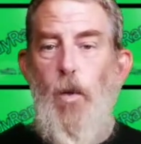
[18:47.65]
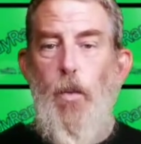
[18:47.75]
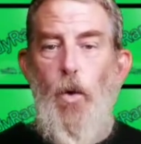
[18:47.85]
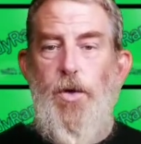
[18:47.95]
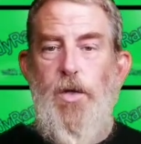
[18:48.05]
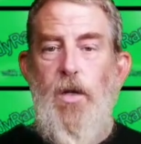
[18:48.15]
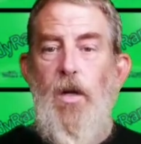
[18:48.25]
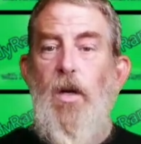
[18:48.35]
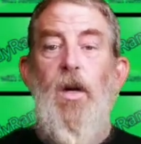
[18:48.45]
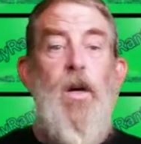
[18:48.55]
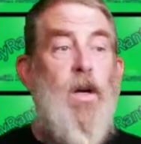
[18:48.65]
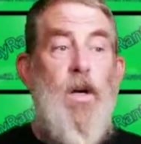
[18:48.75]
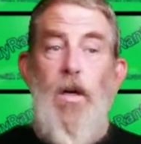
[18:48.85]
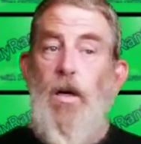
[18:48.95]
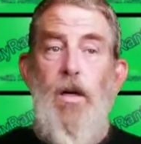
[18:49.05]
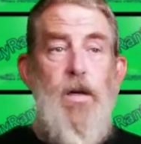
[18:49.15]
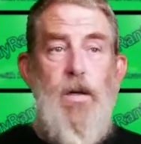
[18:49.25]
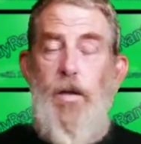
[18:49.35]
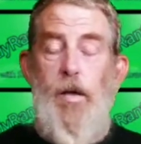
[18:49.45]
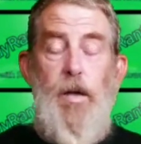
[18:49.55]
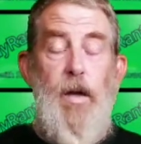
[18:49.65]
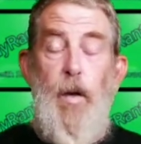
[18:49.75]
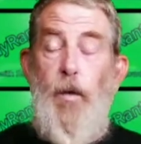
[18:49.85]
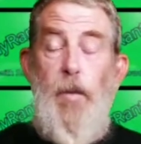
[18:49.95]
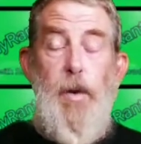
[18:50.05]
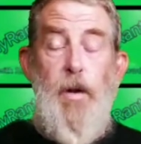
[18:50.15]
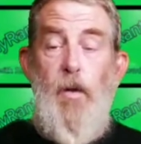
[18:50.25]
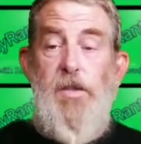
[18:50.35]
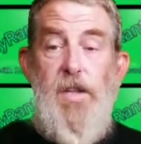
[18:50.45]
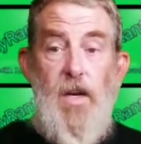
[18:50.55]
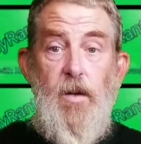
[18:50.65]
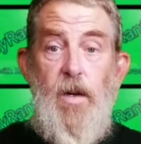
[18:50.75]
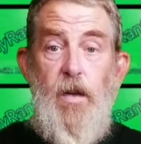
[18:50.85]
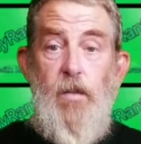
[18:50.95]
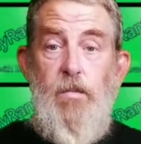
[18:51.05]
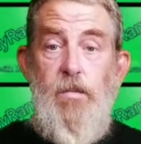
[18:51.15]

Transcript: abortion? It would depend on the state you're in.